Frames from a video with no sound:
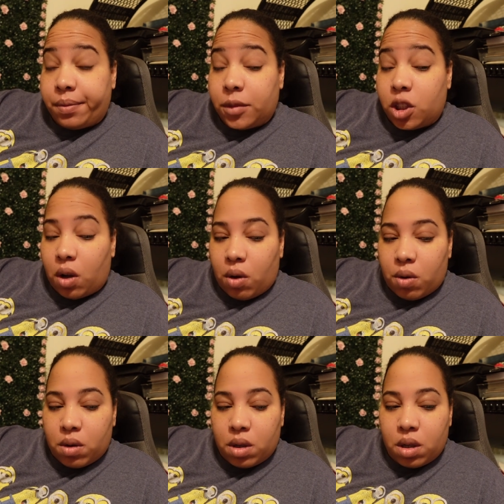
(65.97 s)

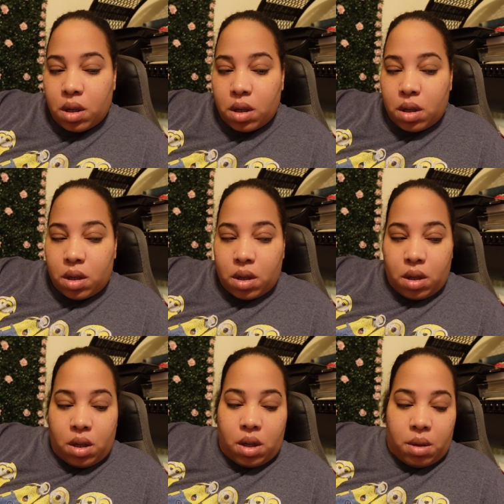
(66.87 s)
So
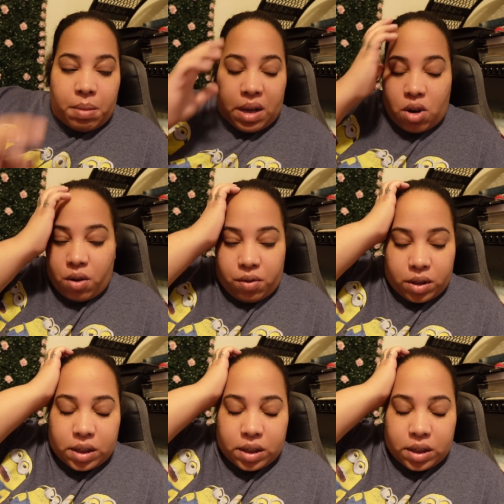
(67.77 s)
my goal for